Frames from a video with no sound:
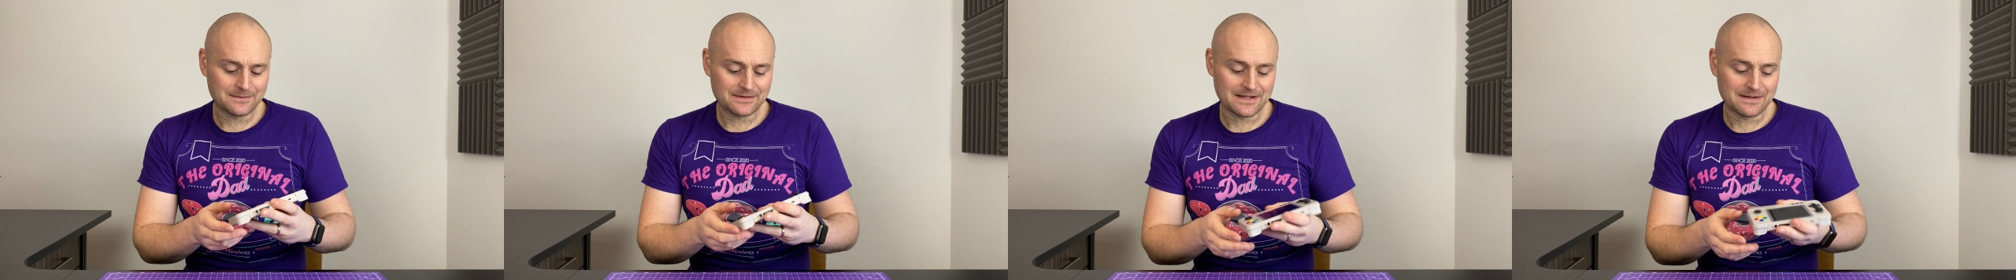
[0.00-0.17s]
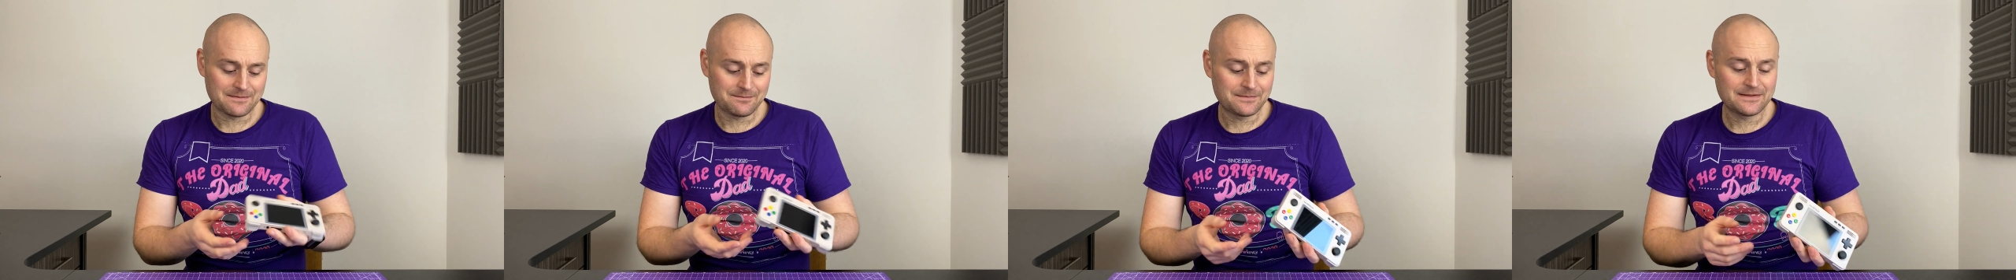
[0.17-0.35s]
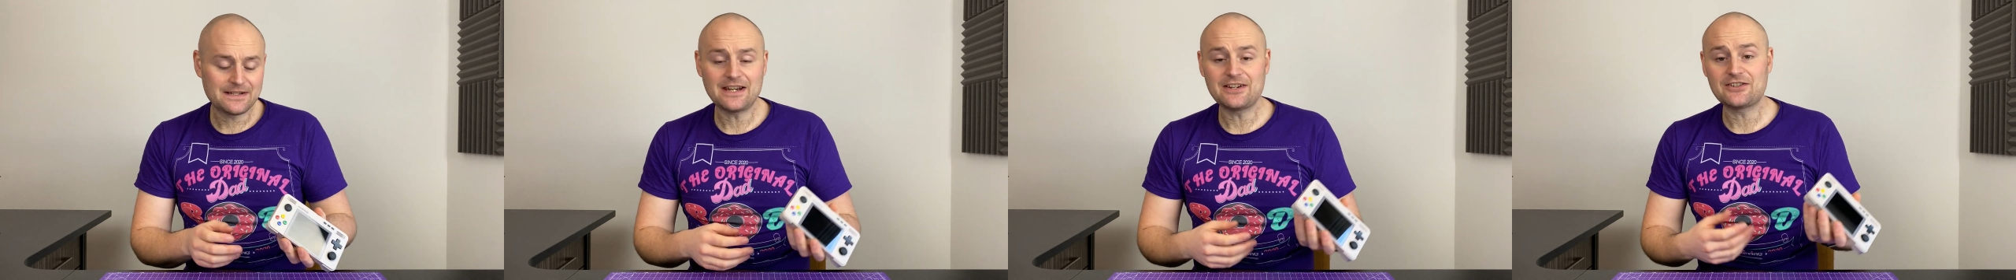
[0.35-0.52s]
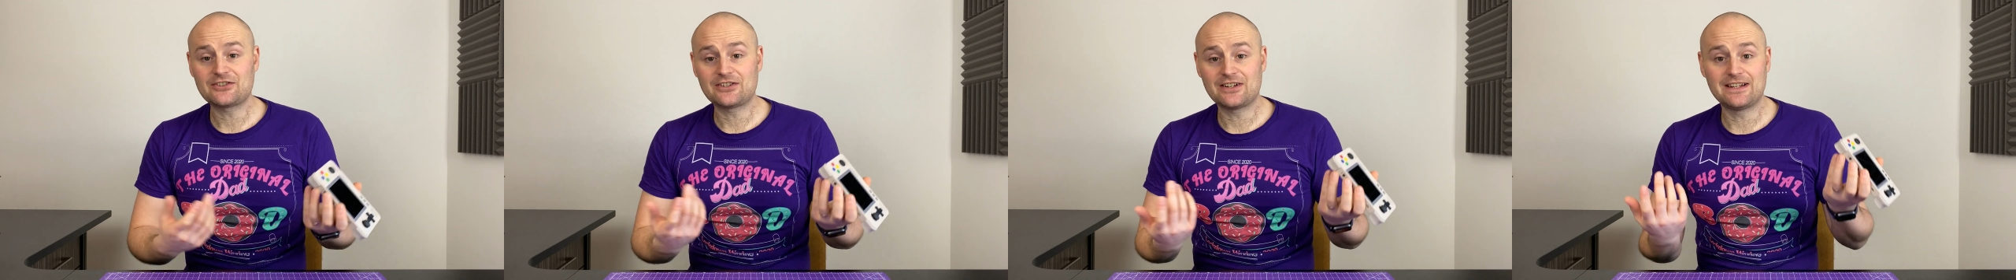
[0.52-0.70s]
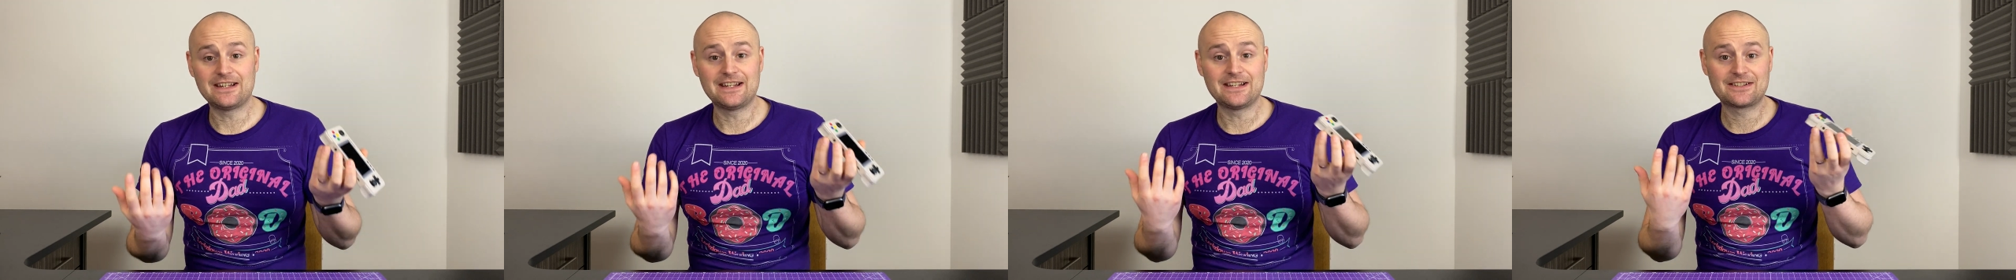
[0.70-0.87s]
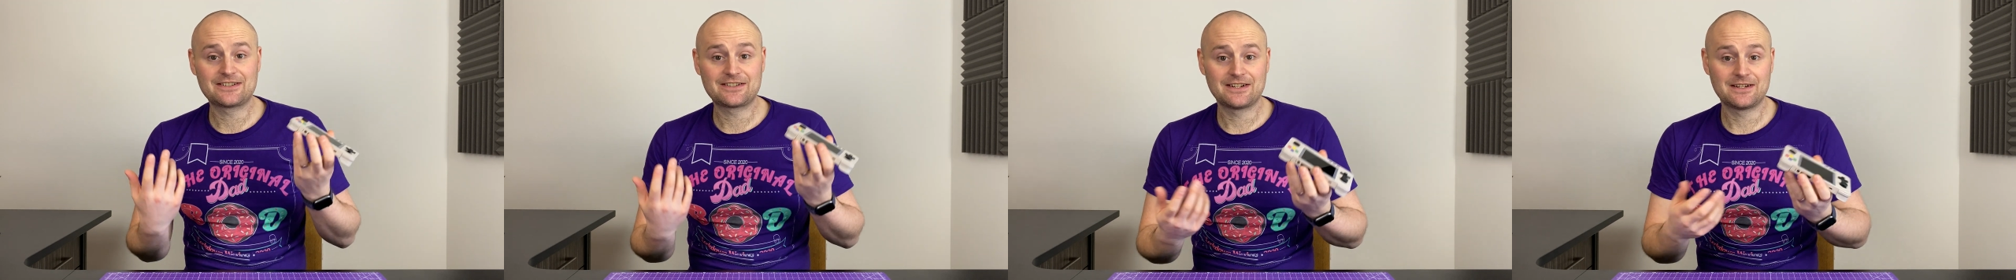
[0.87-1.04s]
then potentially
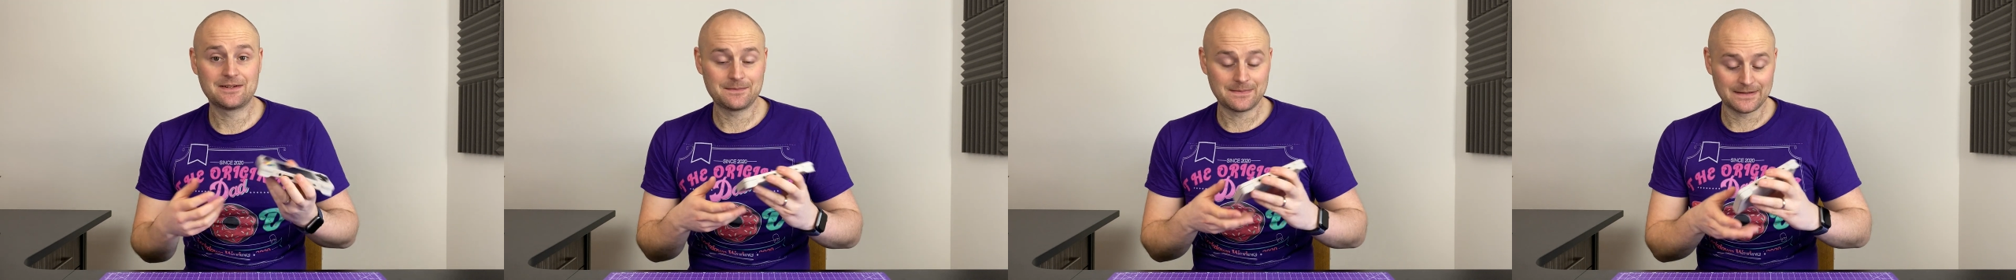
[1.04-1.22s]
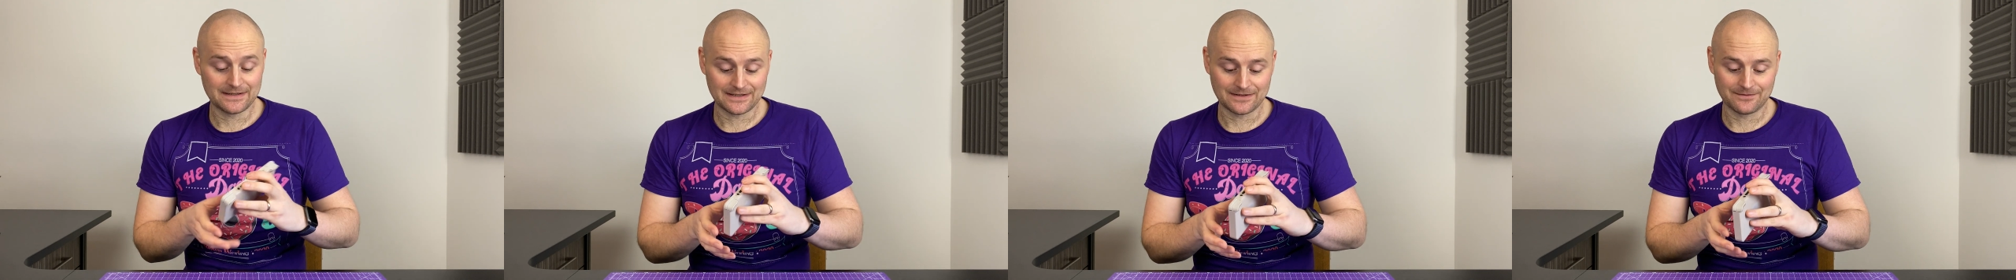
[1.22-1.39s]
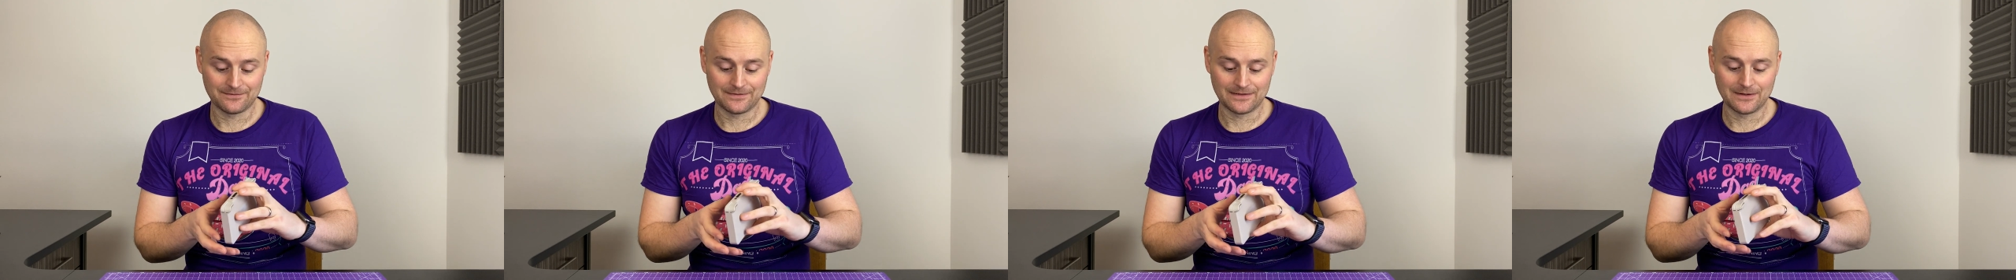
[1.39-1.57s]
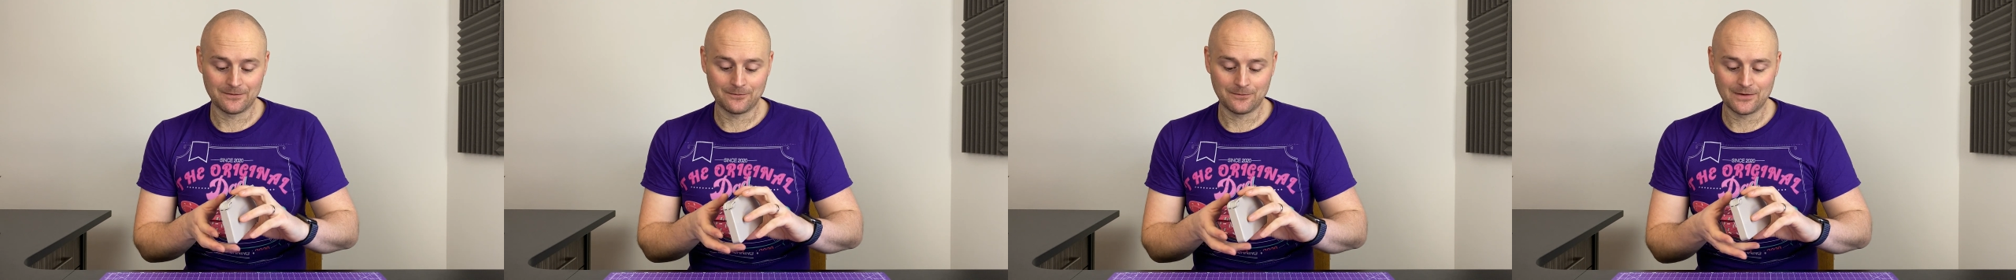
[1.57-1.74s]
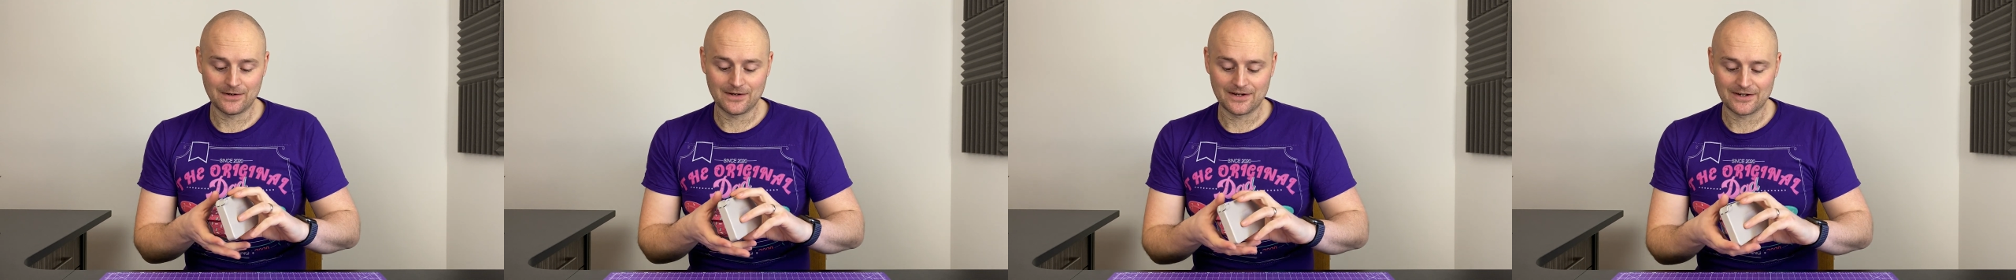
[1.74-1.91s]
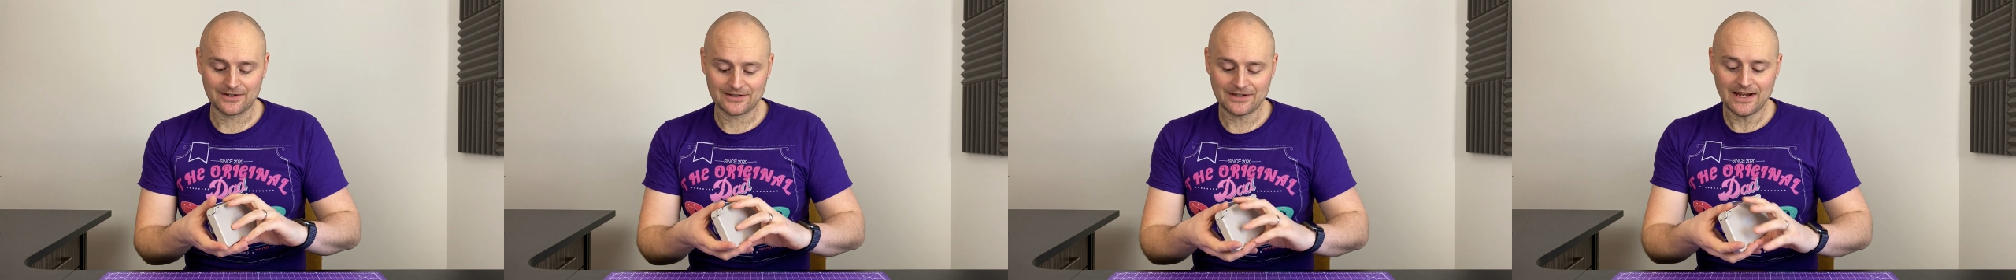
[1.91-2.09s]
it's going to be something that
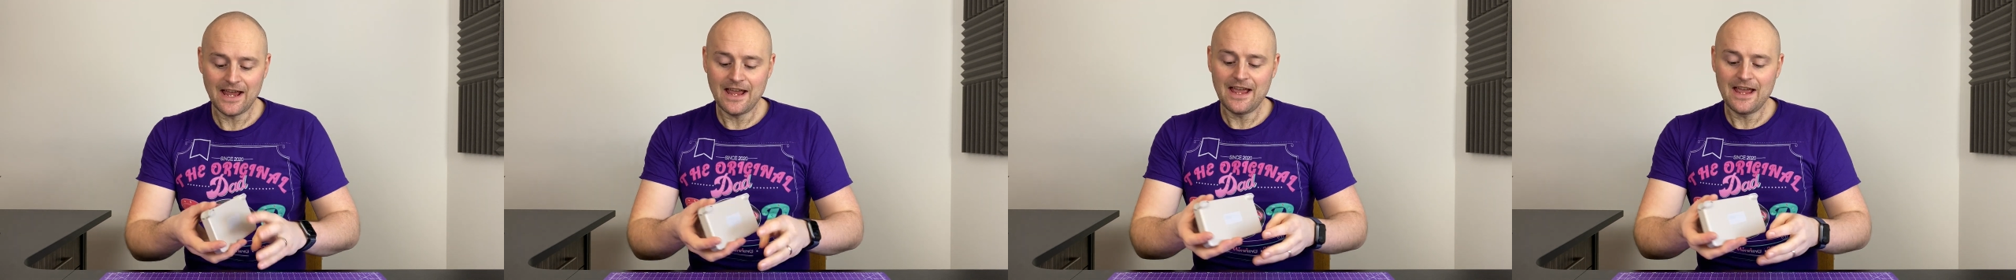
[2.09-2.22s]
works.